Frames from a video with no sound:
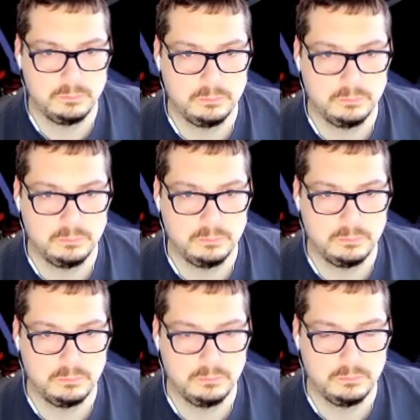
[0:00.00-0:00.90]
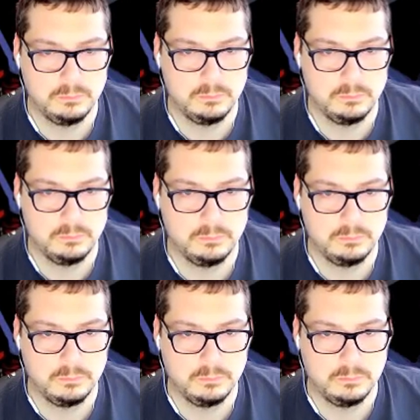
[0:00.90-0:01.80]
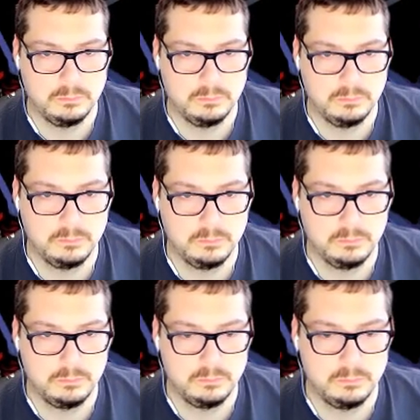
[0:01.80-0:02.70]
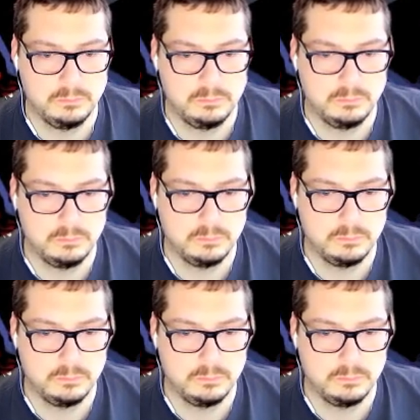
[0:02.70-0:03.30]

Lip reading: [no speech]